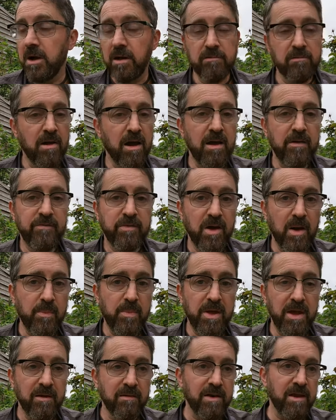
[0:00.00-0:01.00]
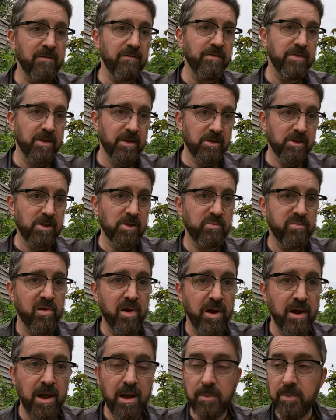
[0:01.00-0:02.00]
I arrived up here and everything
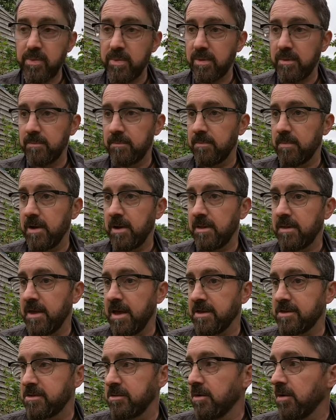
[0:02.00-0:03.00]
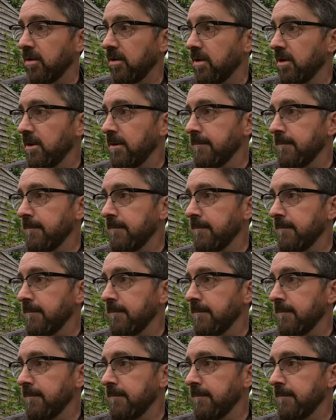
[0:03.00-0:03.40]
sprung up, and that's not,